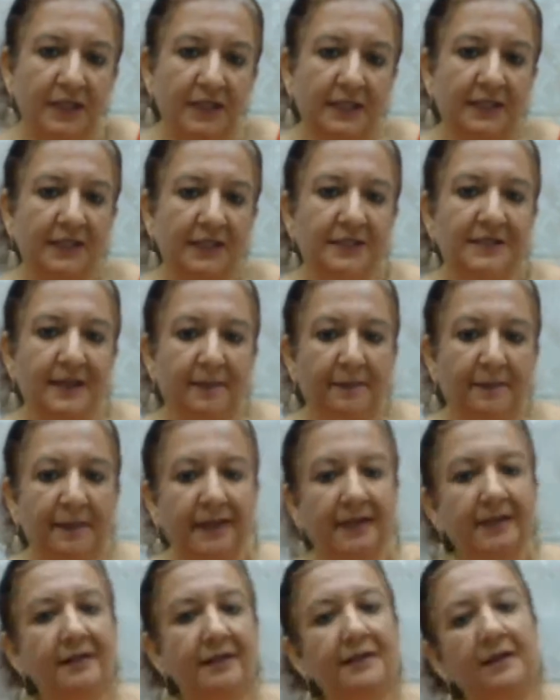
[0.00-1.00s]
the
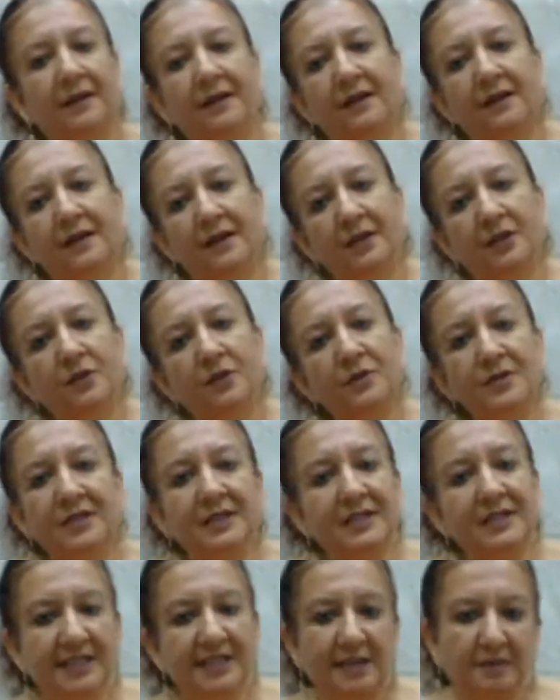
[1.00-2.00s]
tapping using
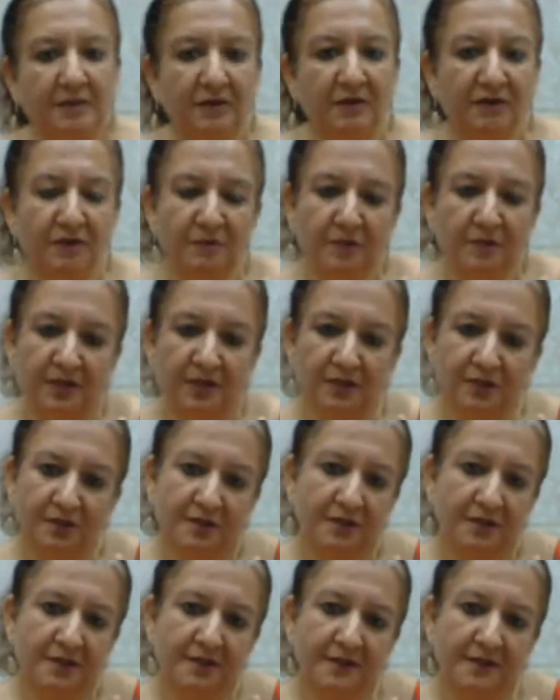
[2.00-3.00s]
the same affirmation.